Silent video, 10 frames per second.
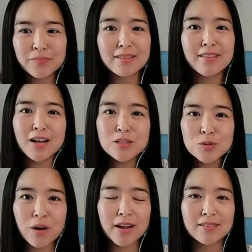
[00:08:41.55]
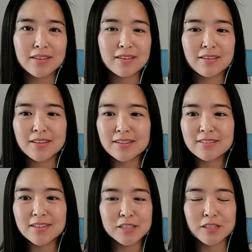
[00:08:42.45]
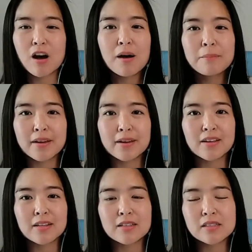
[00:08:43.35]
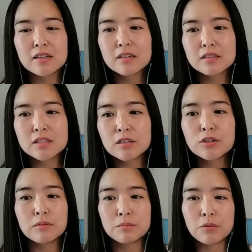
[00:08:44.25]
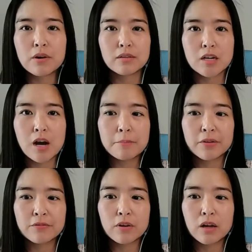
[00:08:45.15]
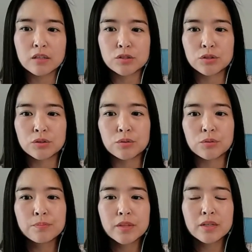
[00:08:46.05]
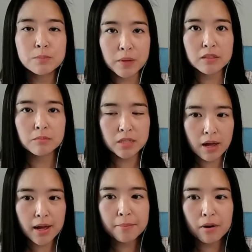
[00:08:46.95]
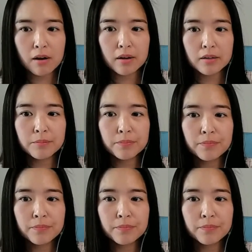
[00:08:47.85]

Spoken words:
And that's why this topic is such an important topic for us to spend some time on.